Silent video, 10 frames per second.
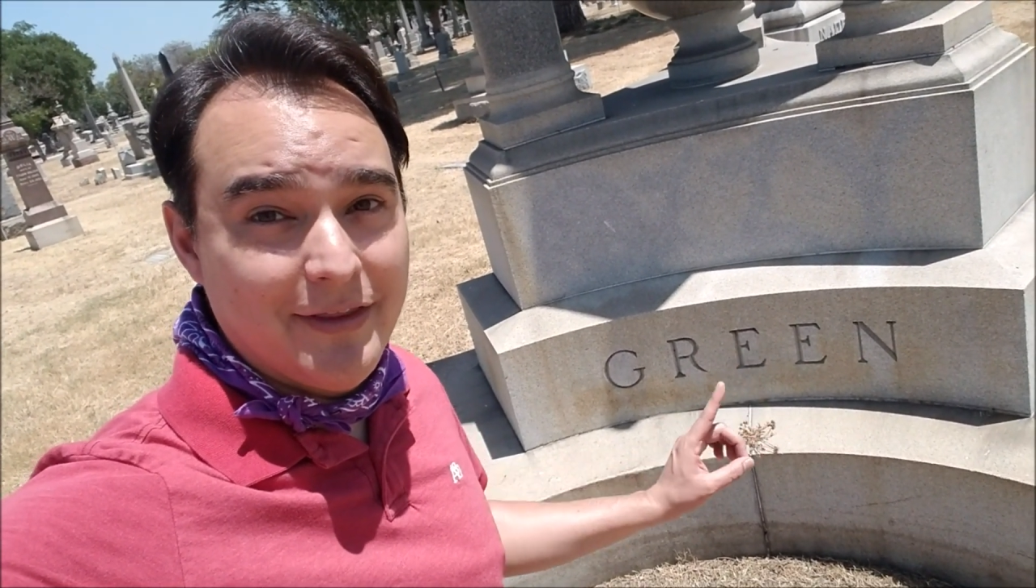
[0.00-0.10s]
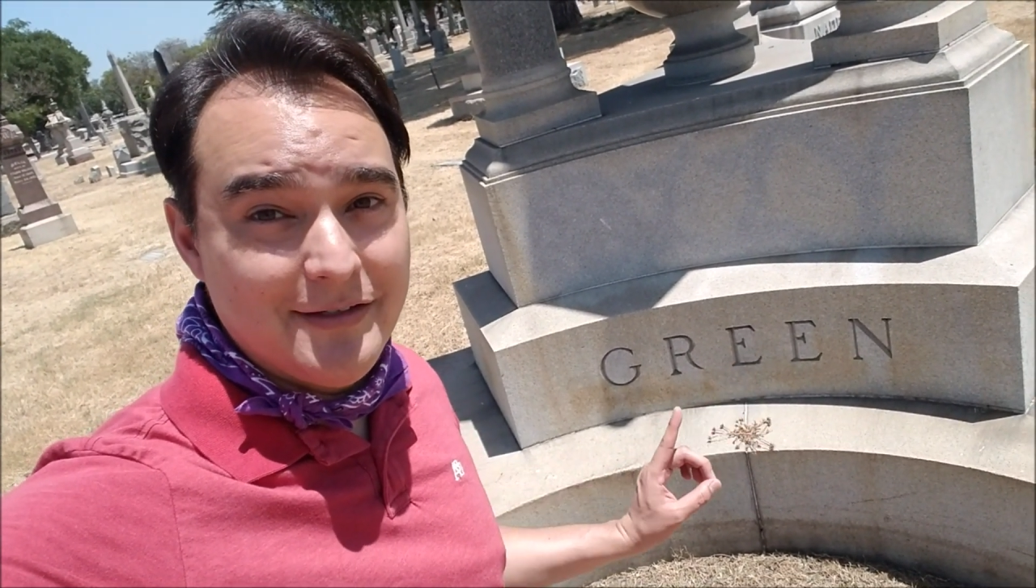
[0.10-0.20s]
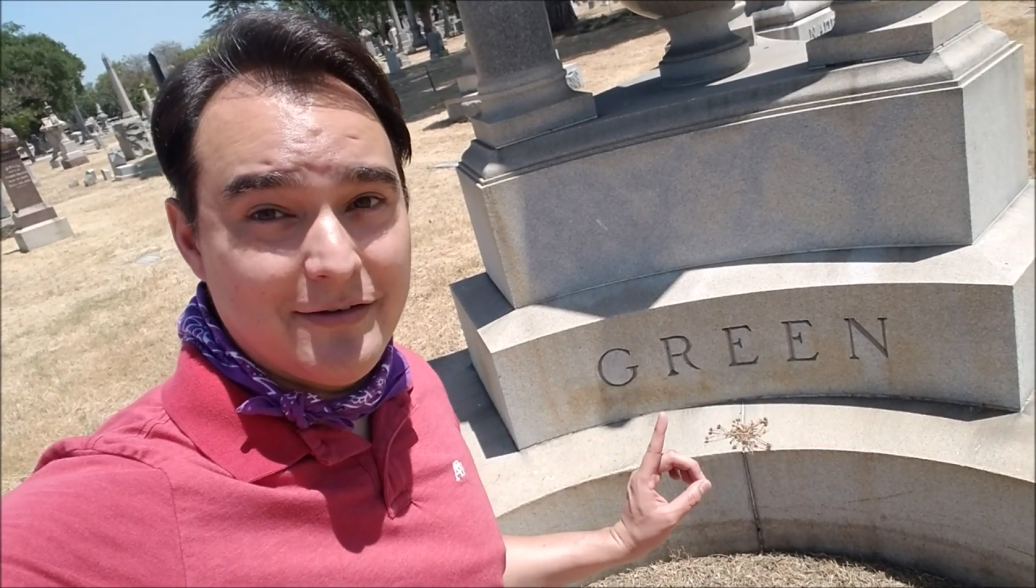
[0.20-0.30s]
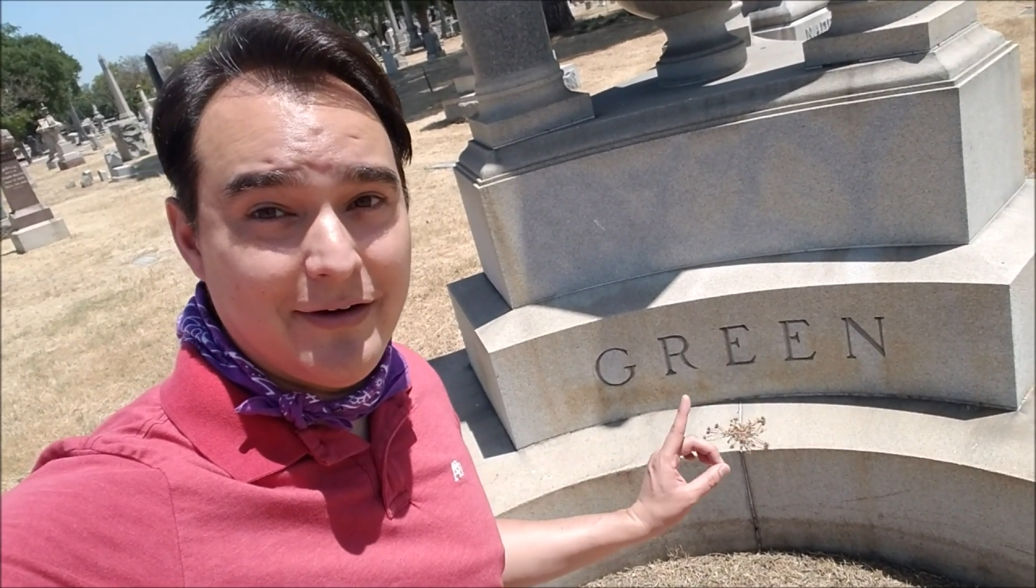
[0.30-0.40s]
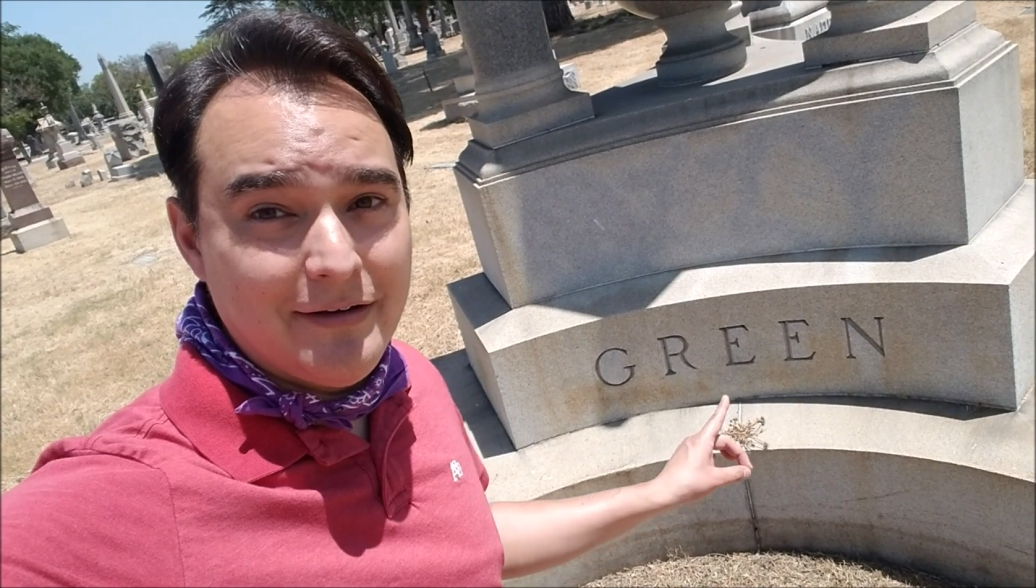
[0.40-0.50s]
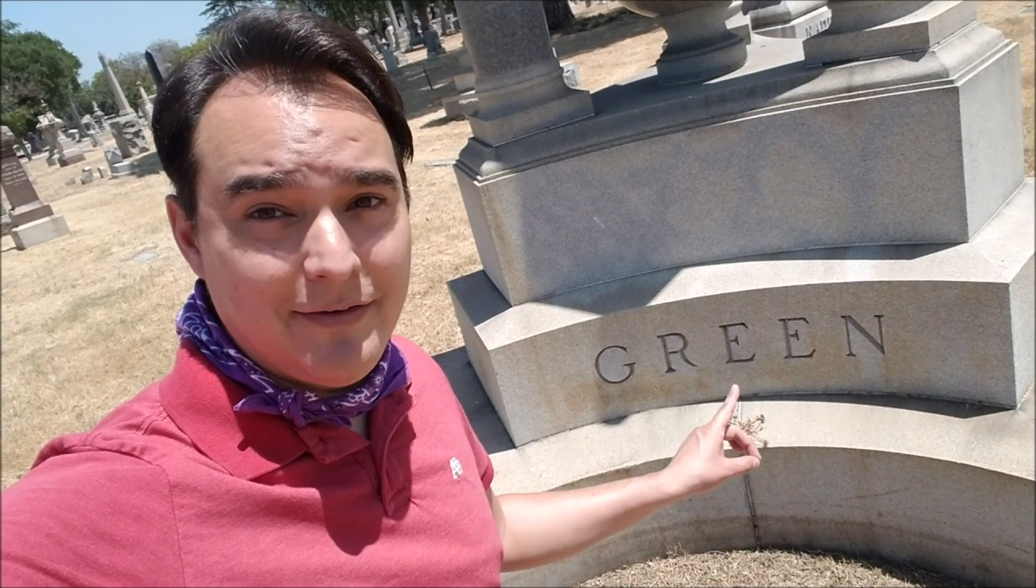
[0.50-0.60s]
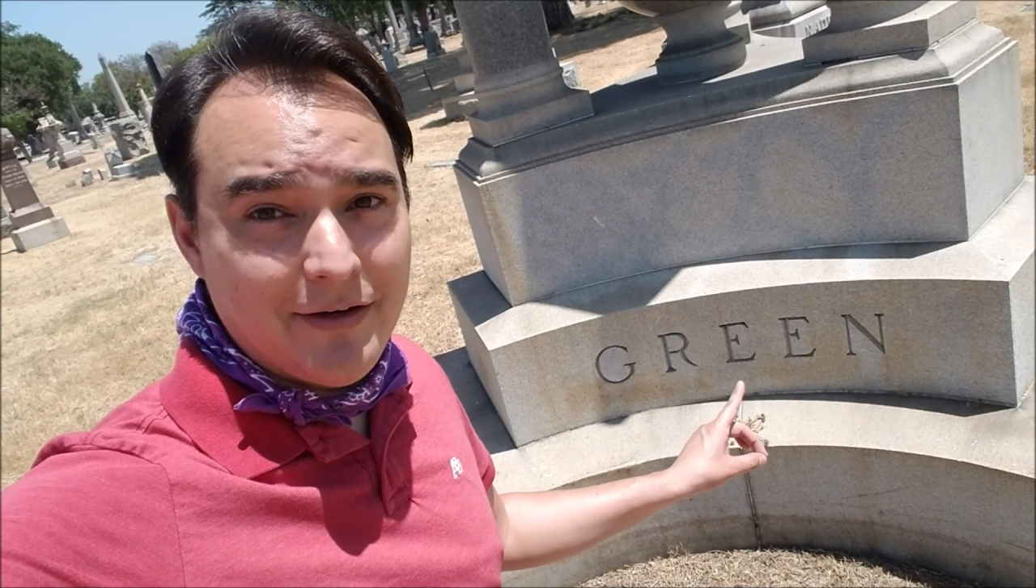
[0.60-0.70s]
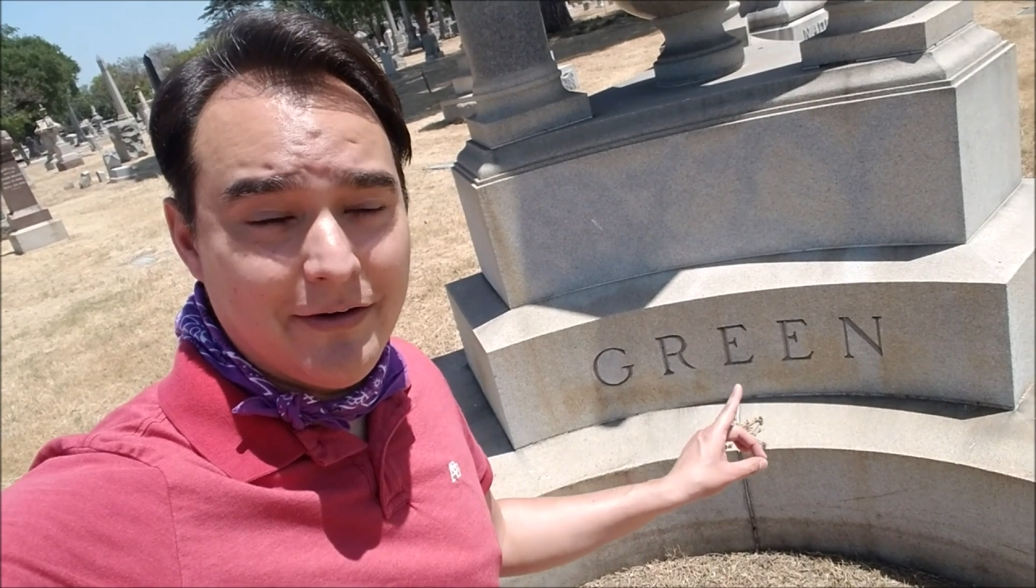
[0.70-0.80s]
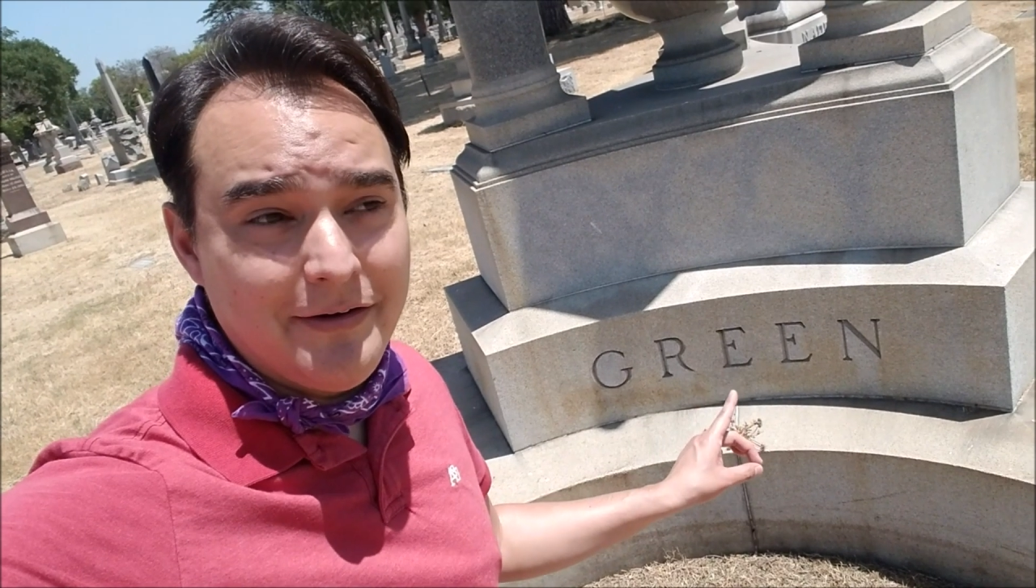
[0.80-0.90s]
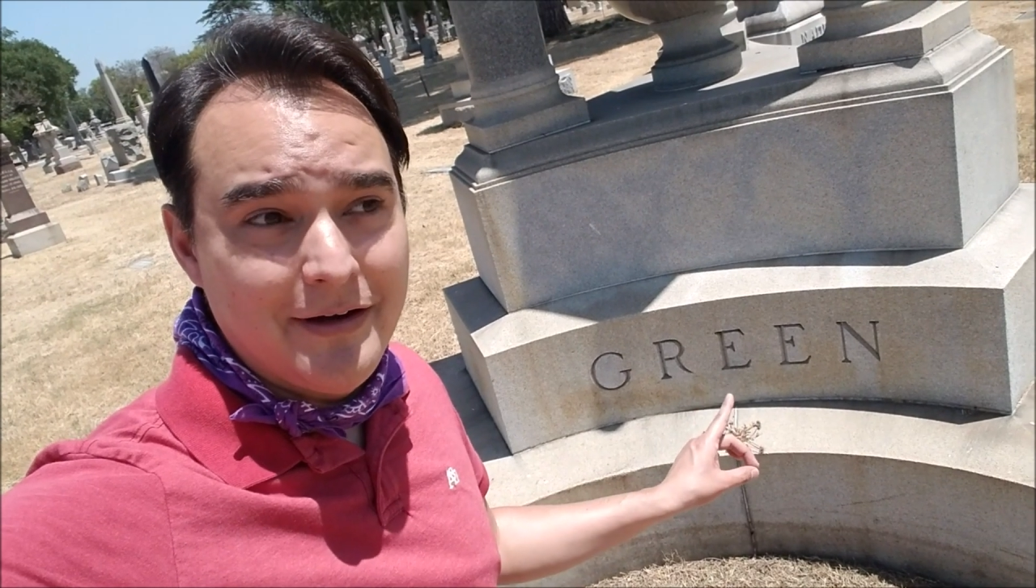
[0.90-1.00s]
this grave
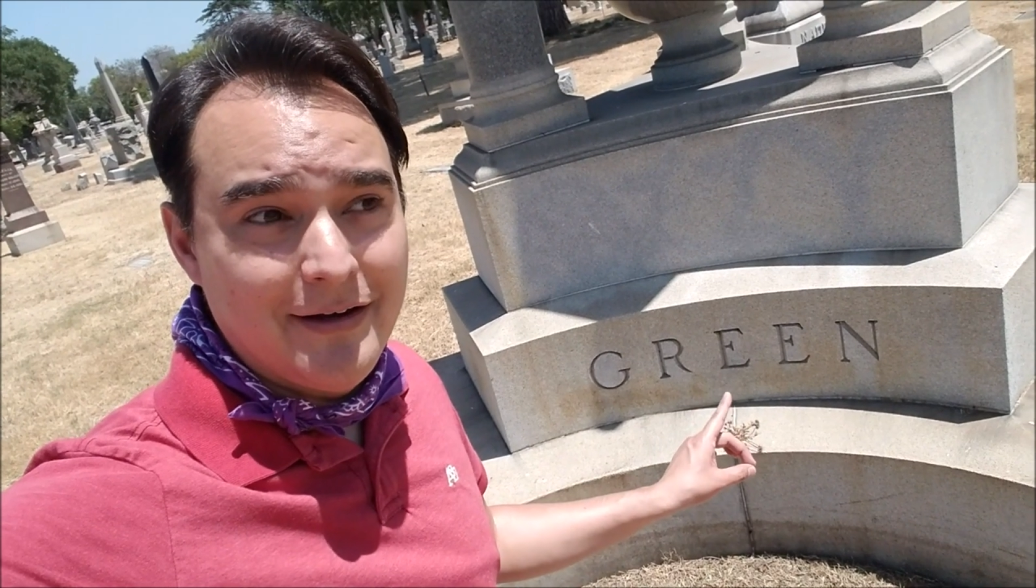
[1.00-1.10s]
here